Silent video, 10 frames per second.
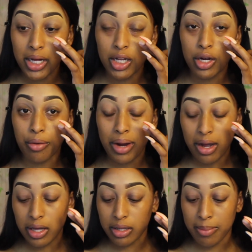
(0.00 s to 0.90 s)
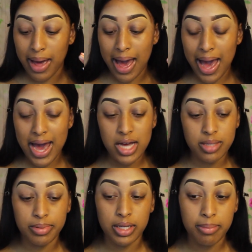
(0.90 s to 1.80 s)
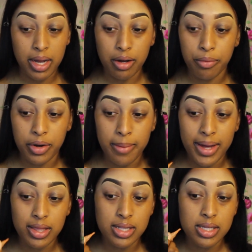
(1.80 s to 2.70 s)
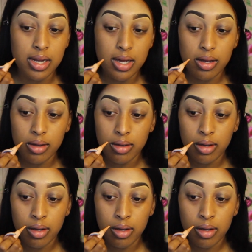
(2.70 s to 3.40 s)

color correct under my eyes, but I'm not gonna worry about that today.